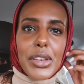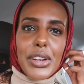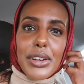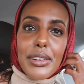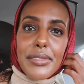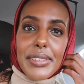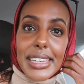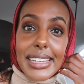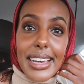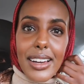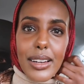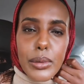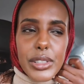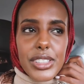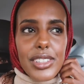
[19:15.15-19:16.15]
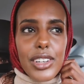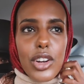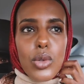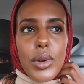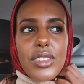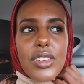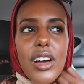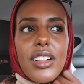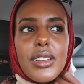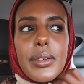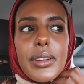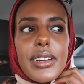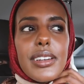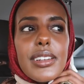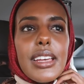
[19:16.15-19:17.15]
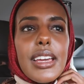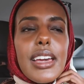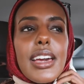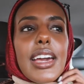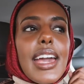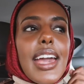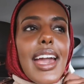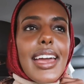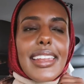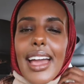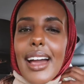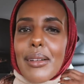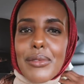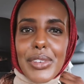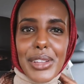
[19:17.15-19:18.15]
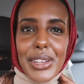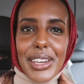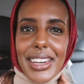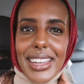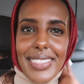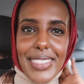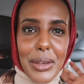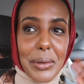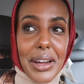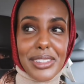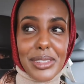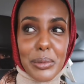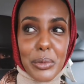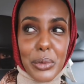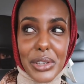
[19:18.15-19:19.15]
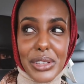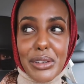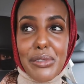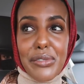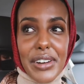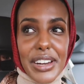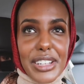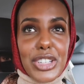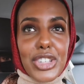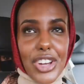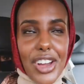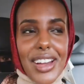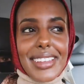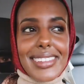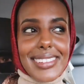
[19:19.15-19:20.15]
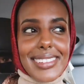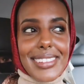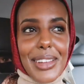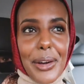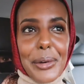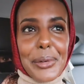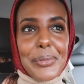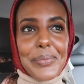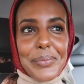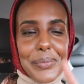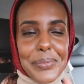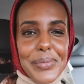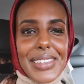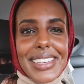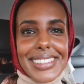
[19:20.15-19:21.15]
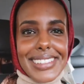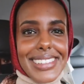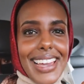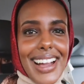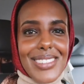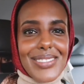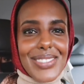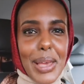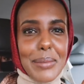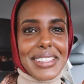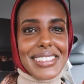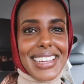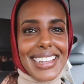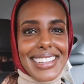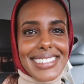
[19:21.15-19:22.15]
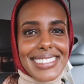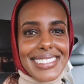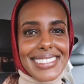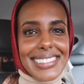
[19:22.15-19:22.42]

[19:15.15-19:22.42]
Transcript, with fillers: Pura Vita which is here in West Hollywood and yeah I'm feeling good. I think we got some really fun shots so yeah I'm excited.